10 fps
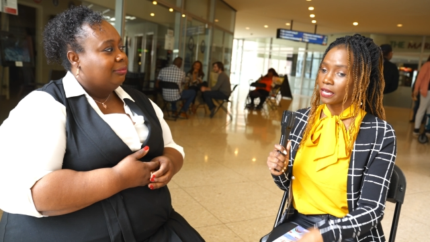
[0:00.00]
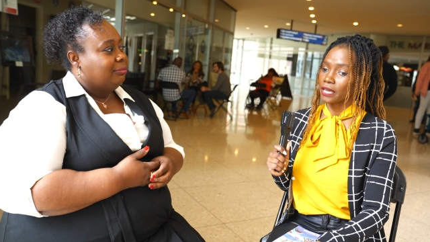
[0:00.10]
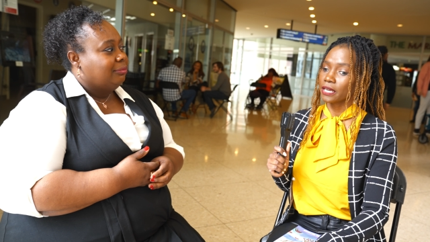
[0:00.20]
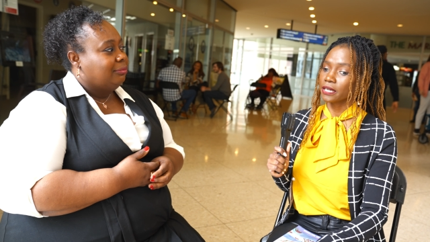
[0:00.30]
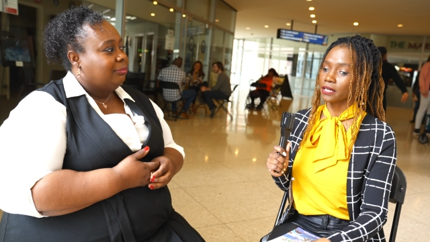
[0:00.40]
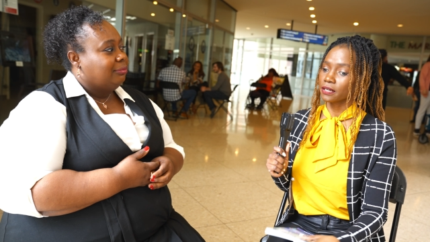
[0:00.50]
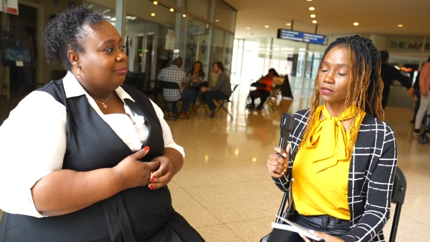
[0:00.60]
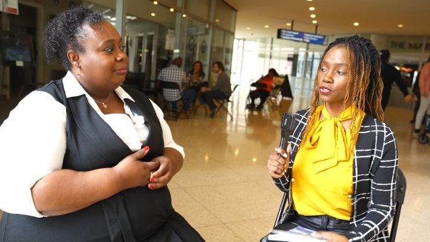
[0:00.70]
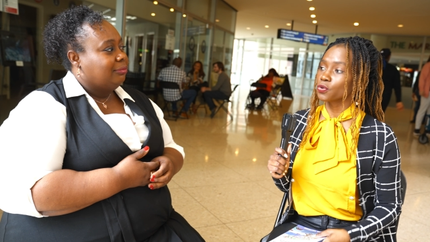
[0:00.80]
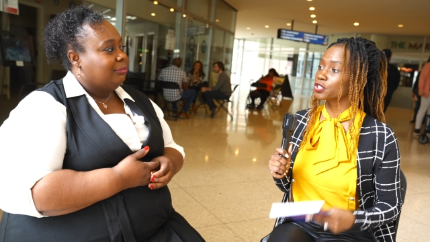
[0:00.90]
Speaker 1: and
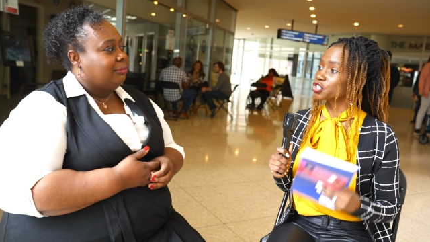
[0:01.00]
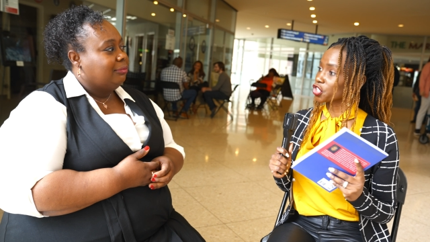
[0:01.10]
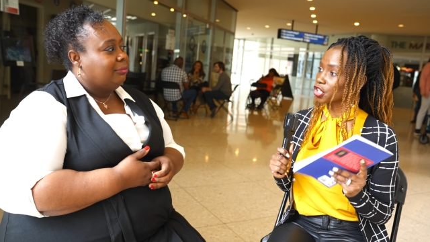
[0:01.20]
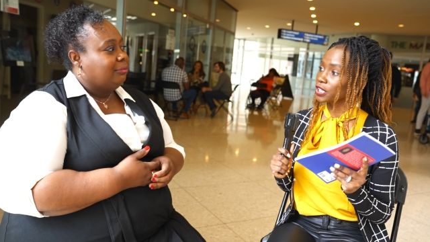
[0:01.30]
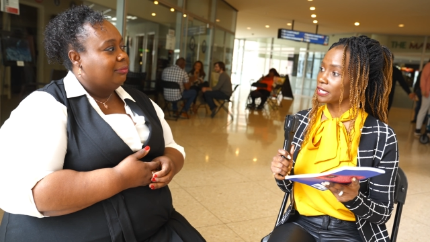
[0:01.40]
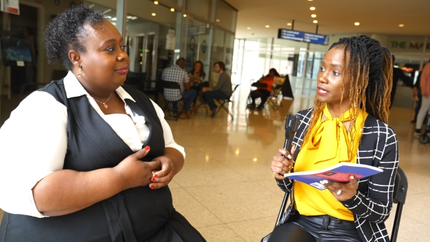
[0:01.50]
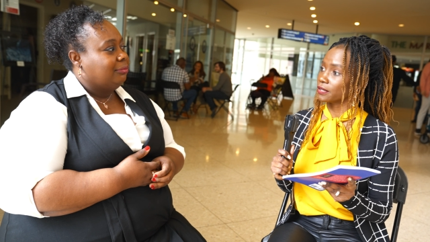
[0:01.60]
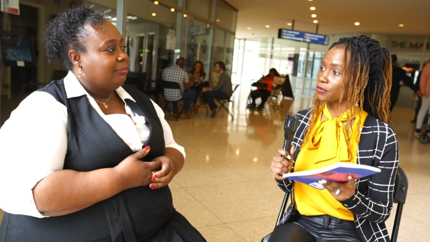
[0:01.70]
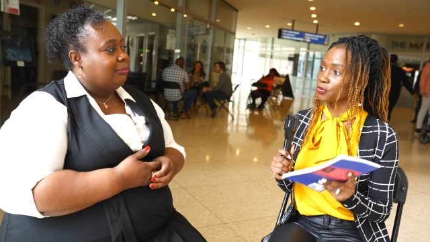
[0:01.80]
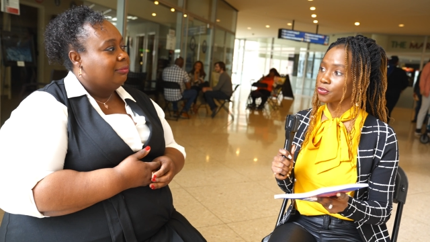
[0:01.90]
you were journaling
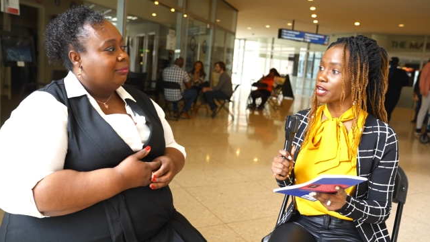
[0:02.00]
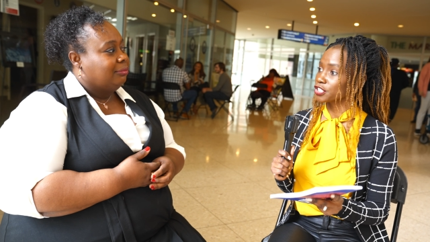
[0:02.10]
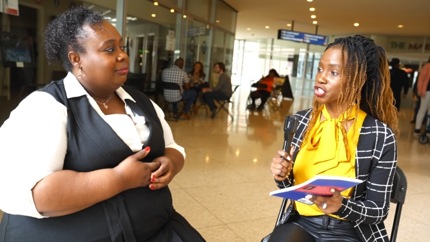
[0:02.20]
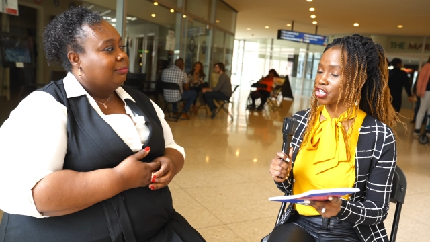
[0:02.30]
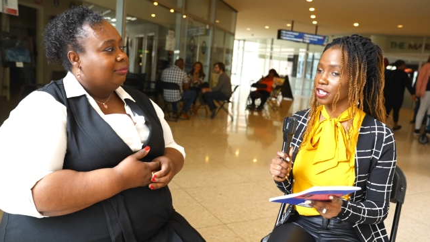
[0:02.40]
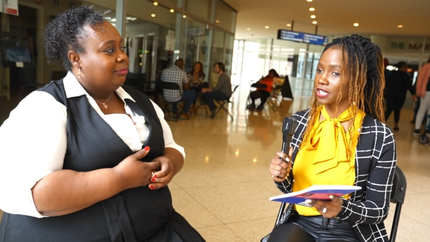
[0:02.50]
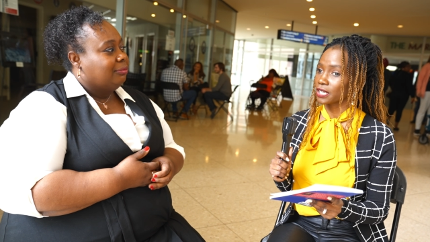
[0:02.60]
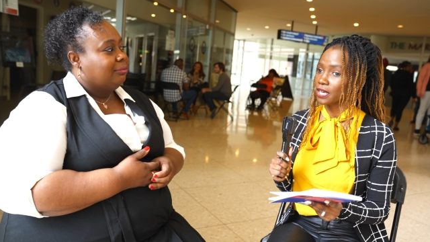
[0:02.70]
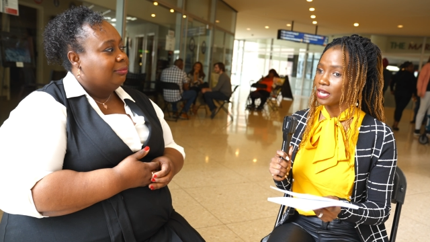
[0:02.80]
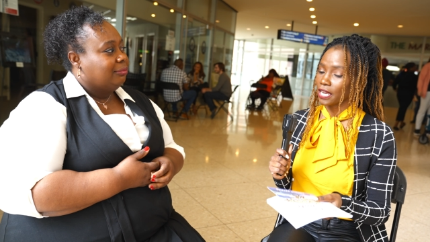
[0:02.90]
through that journey,
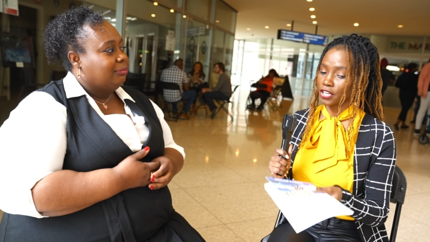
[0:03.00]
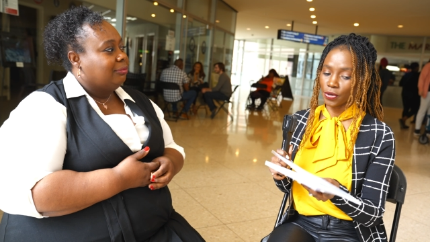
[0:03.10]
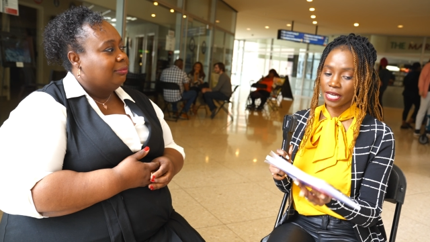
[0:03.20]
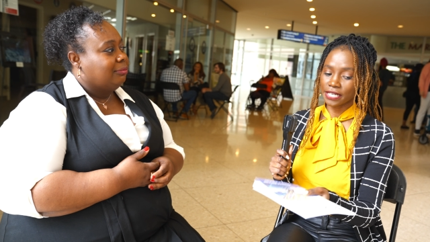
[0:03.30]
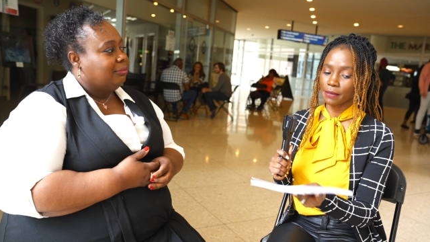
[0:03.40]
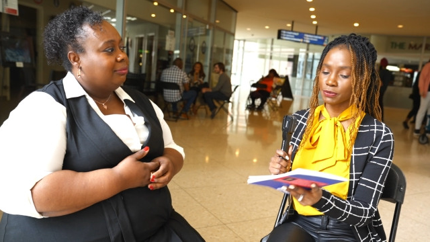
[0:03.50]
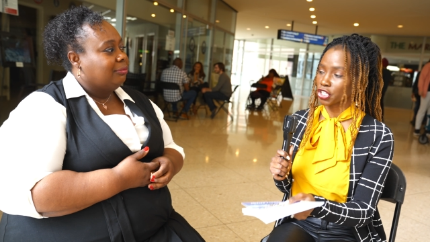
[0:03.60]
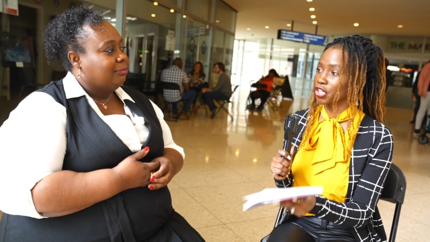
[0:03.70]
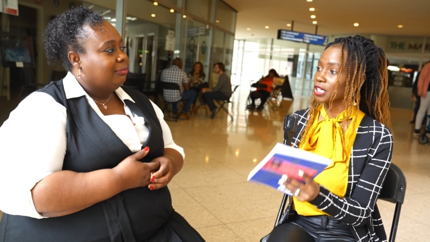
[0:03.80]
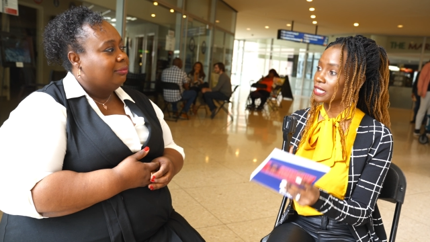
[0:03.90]
and you ended up
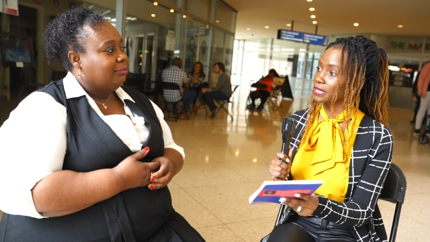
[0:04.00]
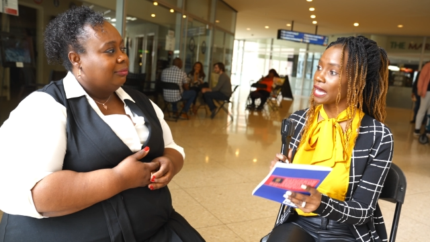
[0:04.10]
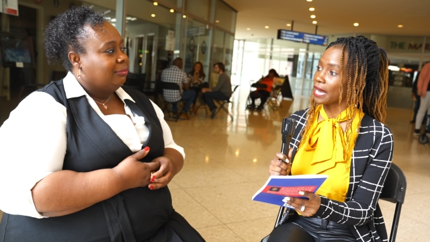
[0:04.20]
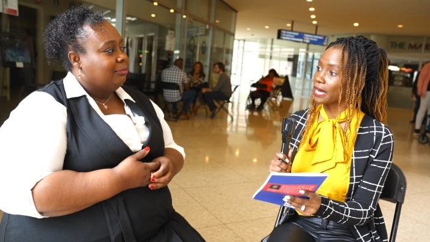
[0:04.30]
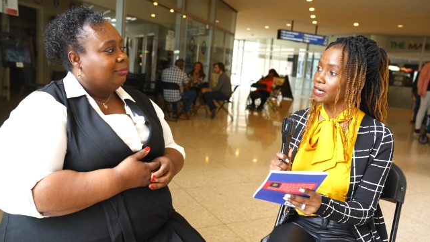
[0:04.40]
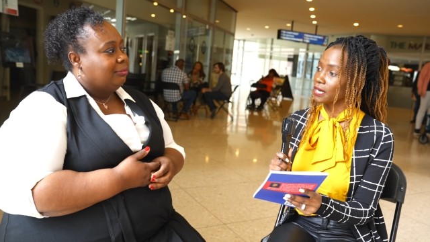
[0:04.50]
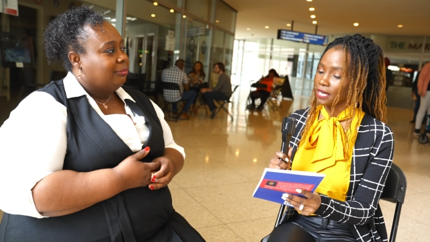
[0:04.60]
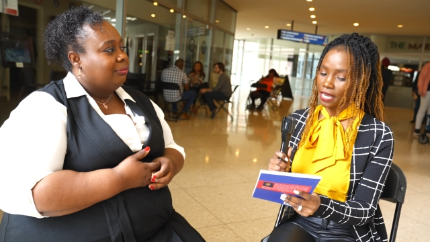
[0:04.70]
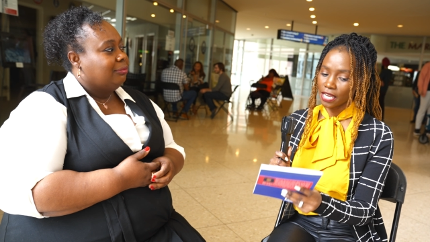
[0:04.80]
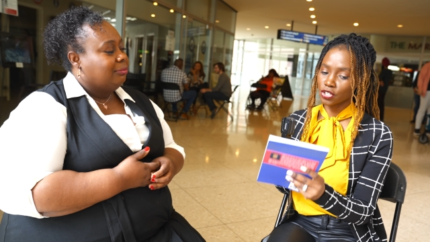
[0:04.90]
turning that,
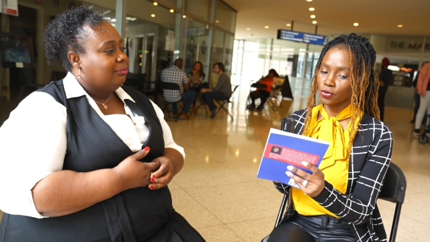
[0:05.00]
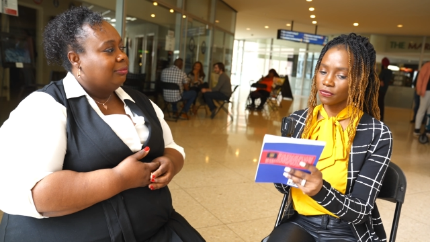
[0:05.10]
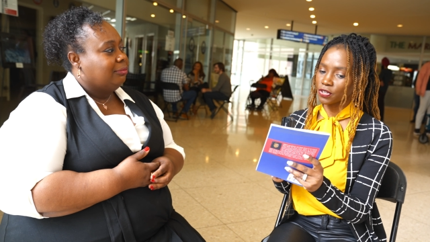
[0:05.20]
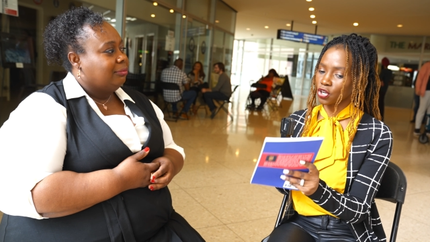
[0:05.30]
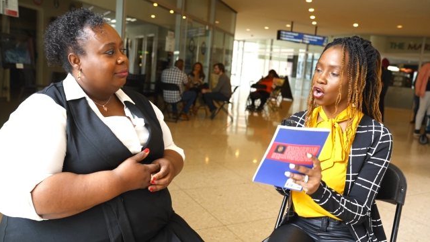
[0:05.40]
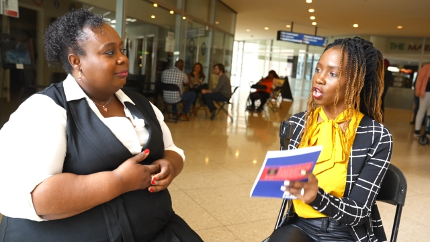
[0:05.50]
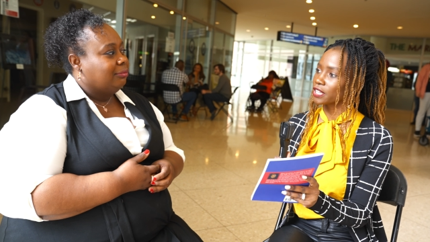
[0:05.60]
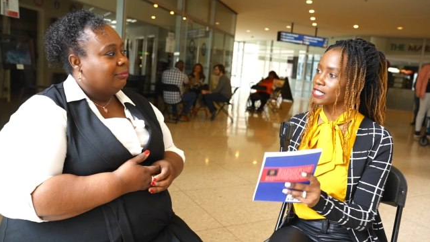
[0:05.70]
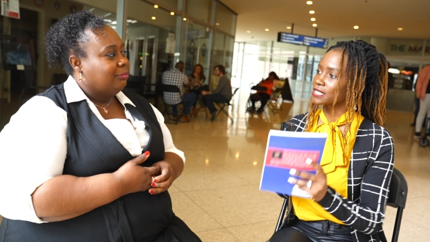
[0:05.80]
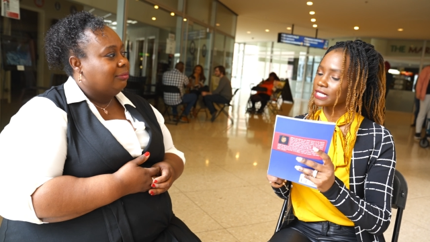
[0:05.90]
and you even call
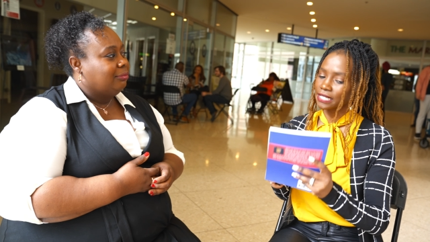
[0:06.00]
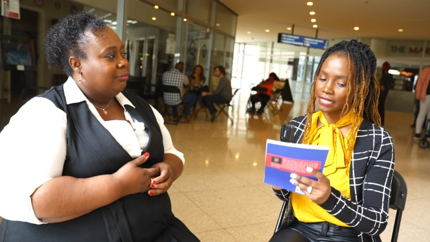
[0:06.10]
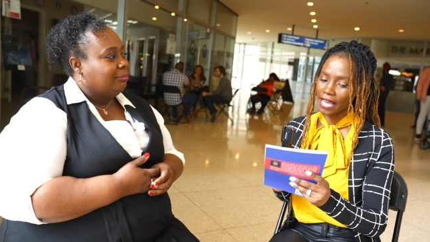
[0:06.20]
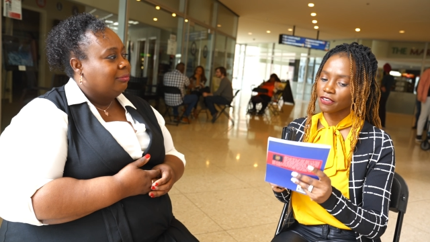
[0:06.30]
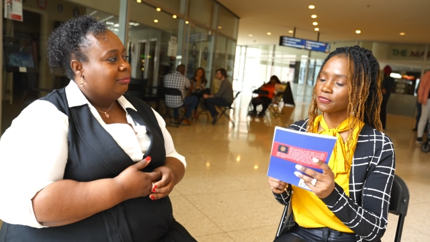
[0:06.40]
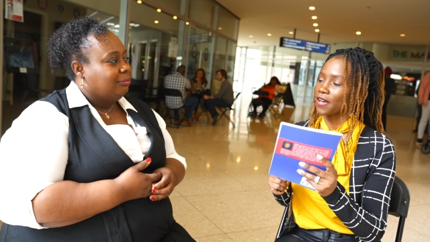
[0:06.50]
this life